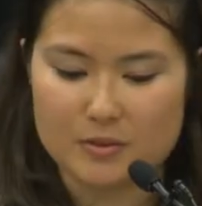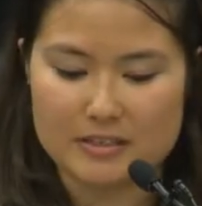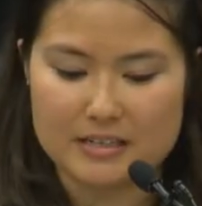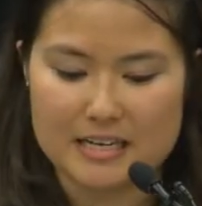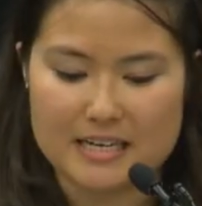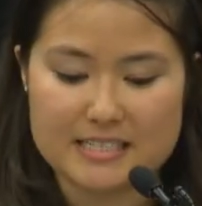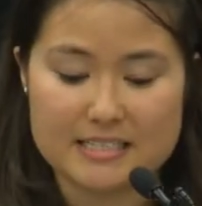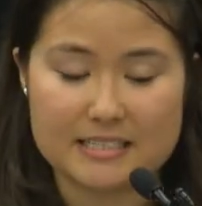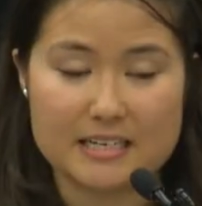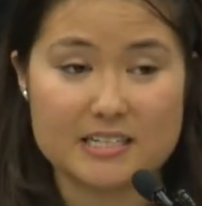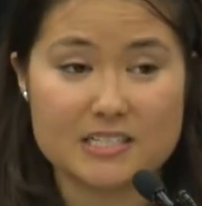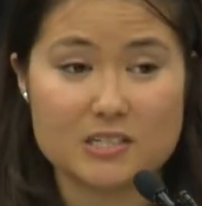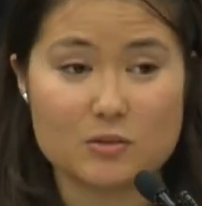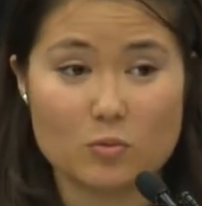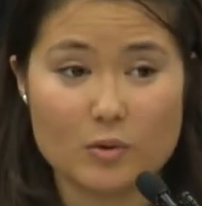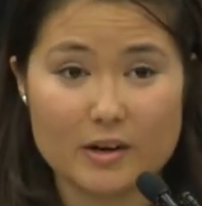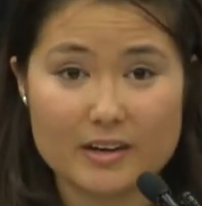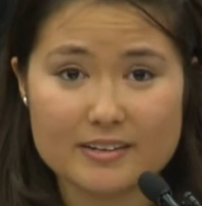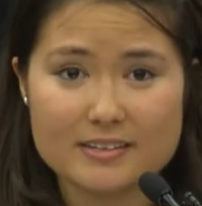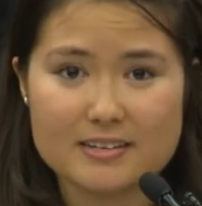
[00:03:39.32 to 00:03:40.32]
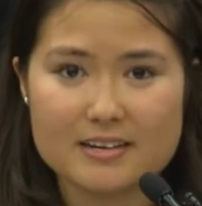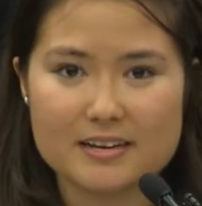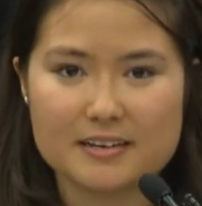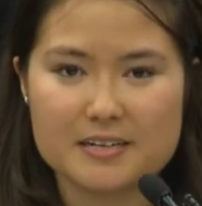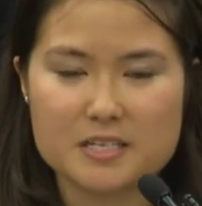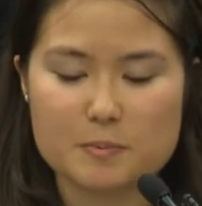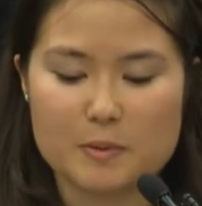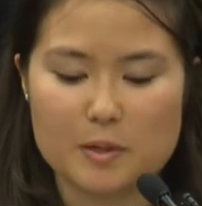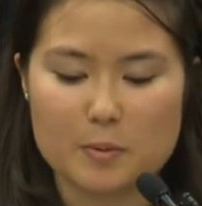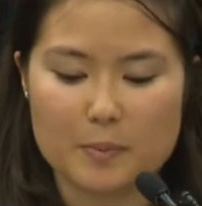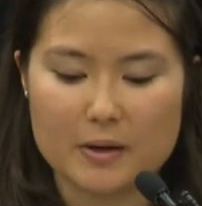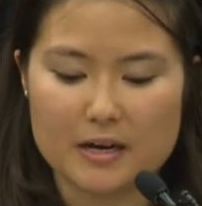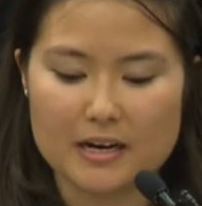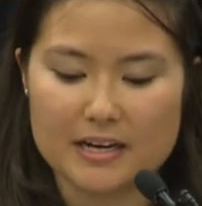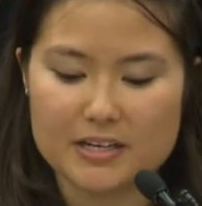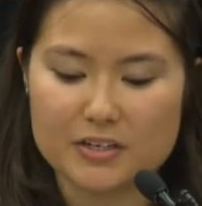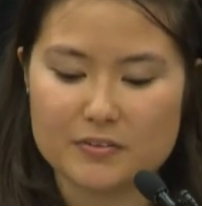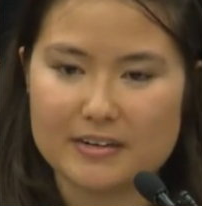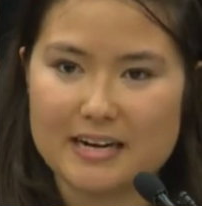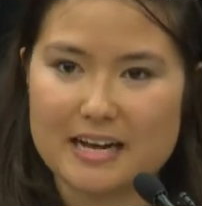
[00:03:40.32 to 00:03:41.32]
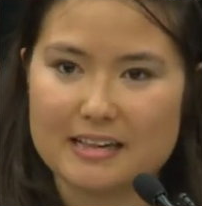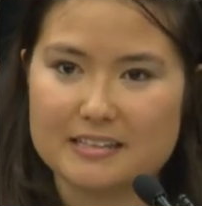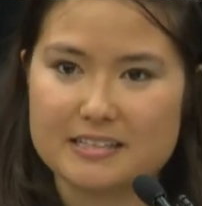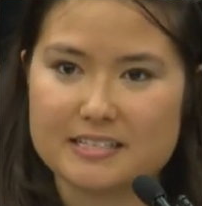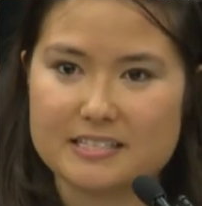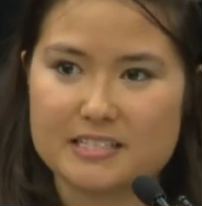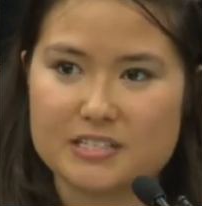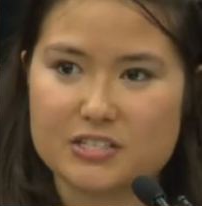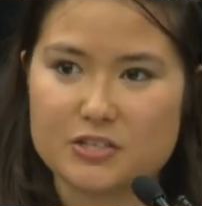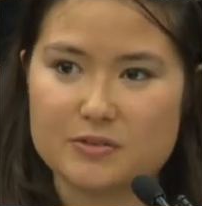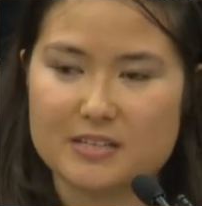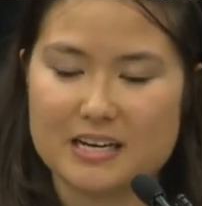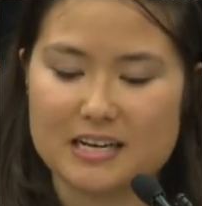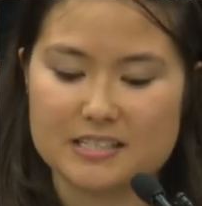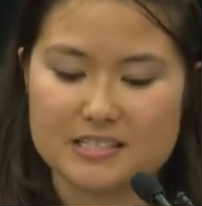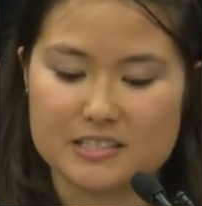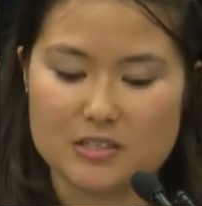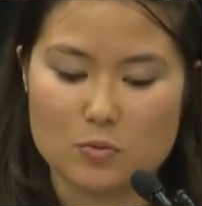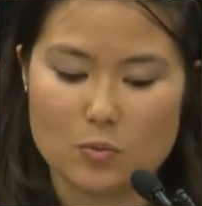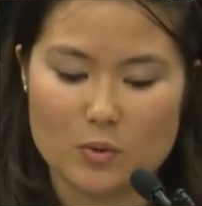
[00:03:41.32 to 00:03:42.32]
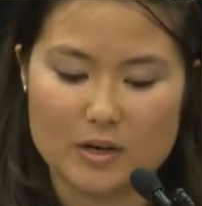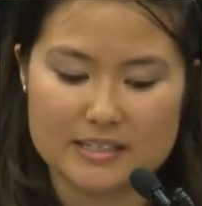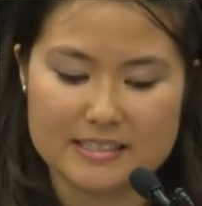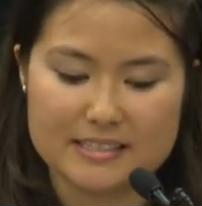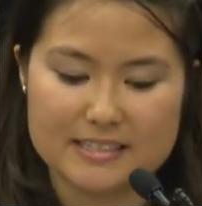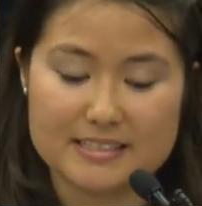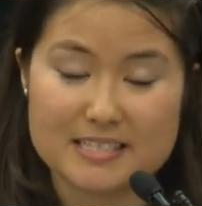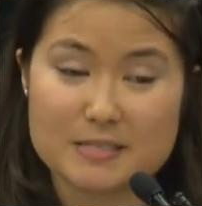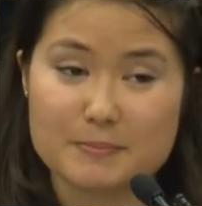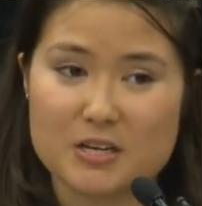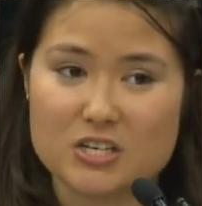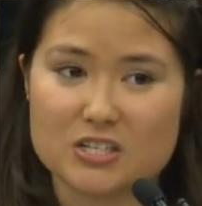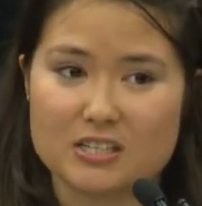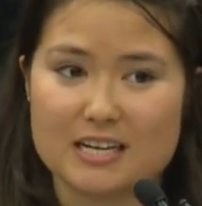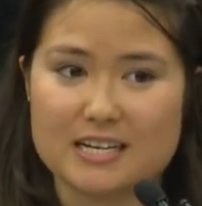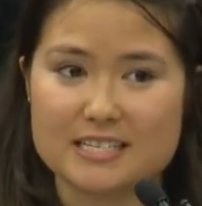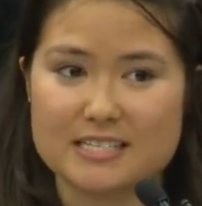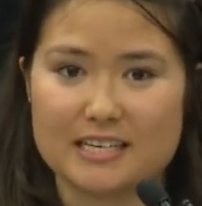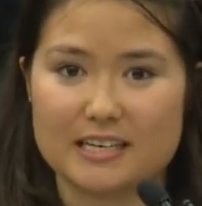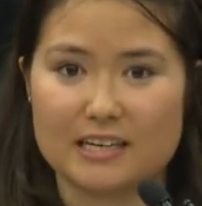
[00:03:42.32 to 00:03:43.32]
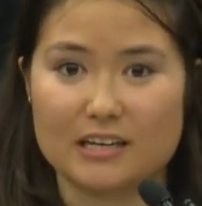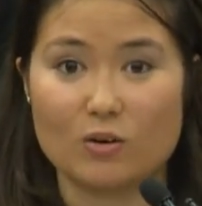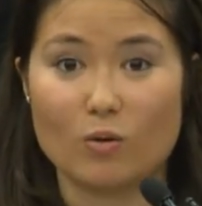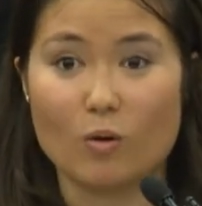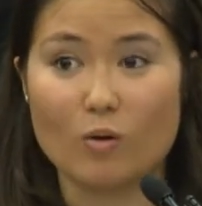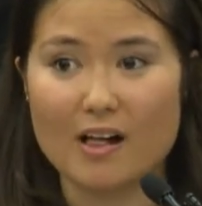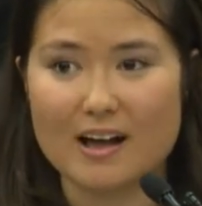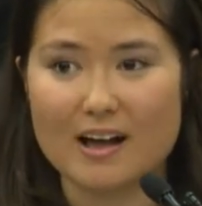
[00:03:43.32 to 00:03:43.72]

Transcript: in 1991 and has been a partner at Allen since 2001, specialising in all